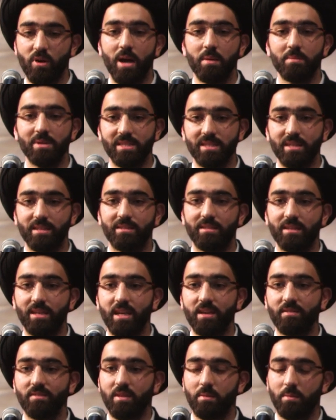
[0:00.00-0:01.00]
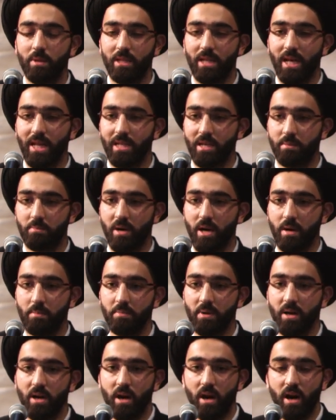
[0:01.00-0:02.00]
to give them a lollipop
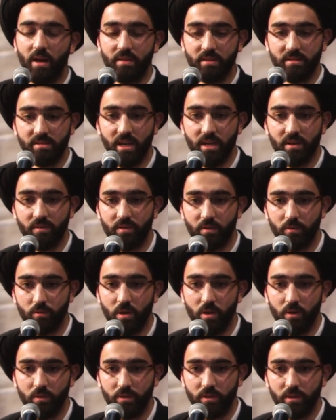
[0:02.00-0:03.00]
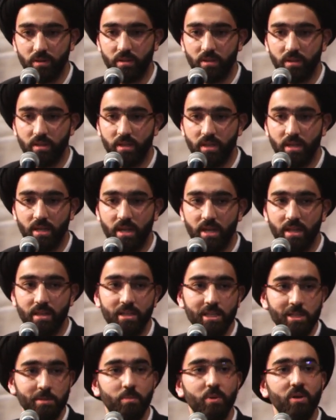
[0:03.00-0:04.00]
on the side of the road. This
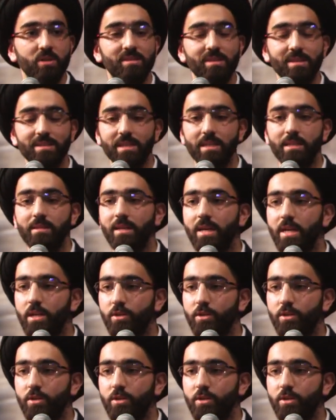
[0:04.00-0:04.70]
puts us in danger.